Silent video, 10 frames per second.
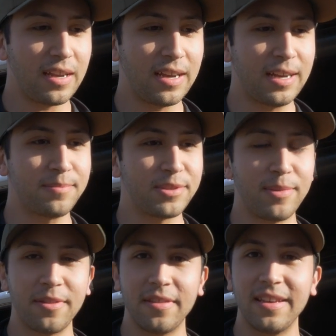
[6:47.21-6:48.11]

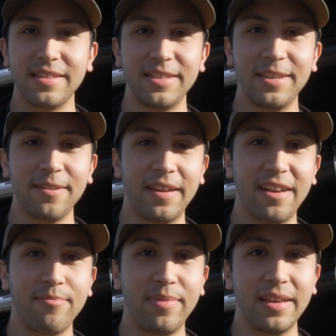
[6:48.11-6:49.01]
Some other things here
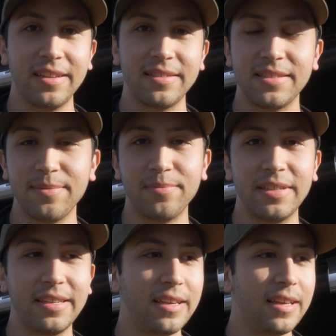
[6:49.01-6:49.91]
have been simply